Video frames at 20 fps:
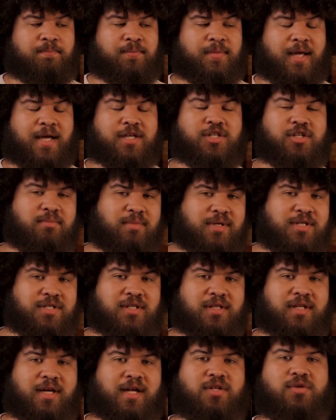I should
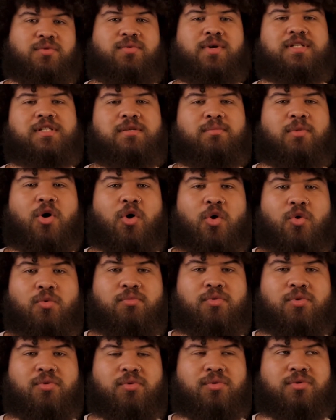mention that I do run some
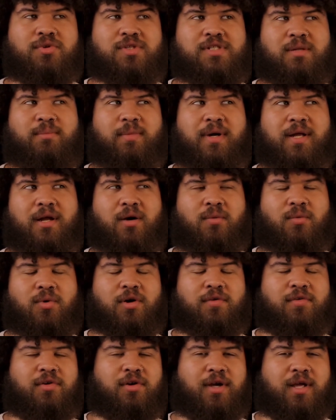homebrew rules that might not
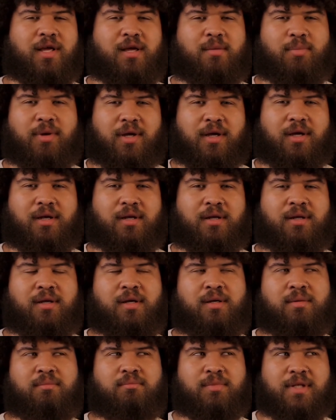work for your campaign,
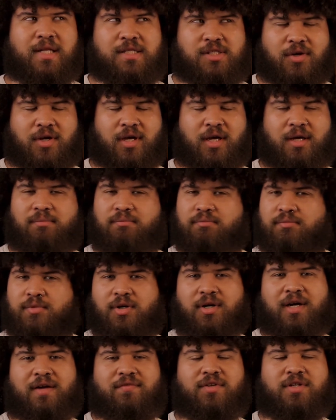but that's okay.
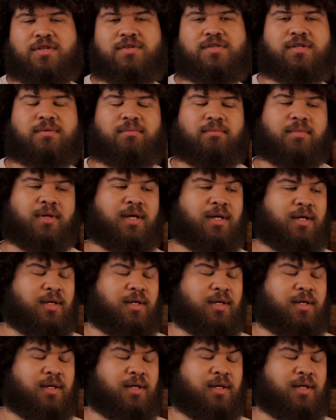You don't have to use them.